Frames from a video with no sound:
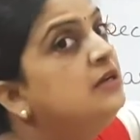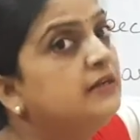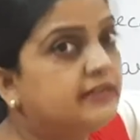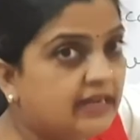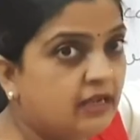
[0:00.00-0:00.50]

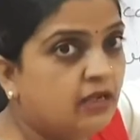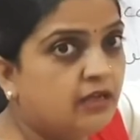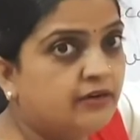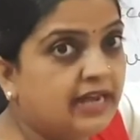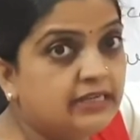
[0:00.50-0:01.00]

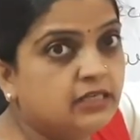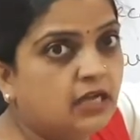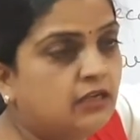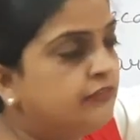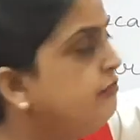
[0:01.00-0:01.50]
red
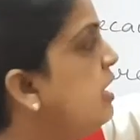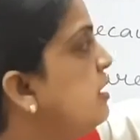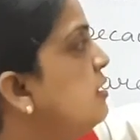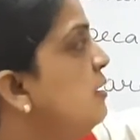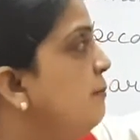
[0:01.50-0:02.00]
color flower.